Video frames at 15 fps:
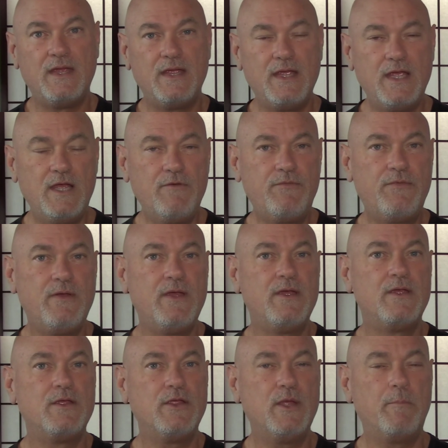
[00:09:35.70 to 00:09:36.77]
If
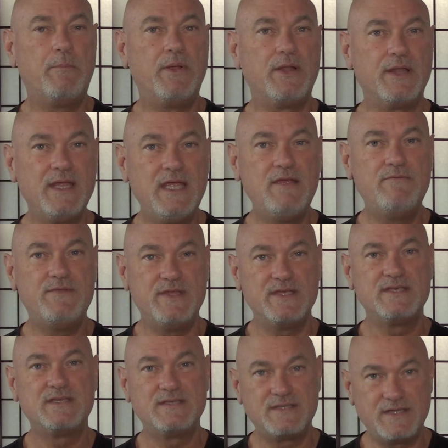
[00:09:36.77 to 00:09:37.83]
you believe
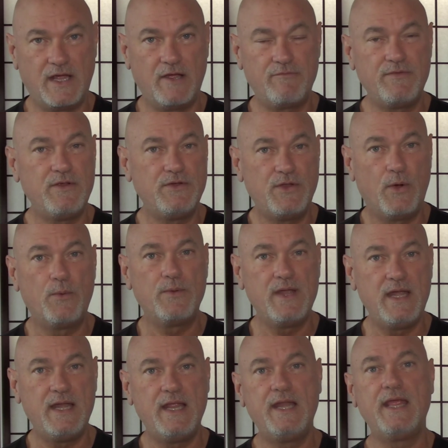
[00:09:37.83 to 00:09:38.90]
this stuff, you don't
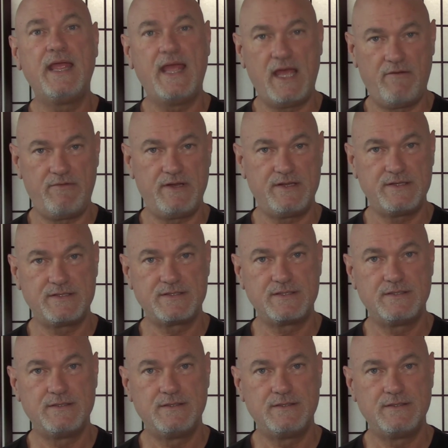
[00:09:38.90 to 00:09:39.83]
need any evidence.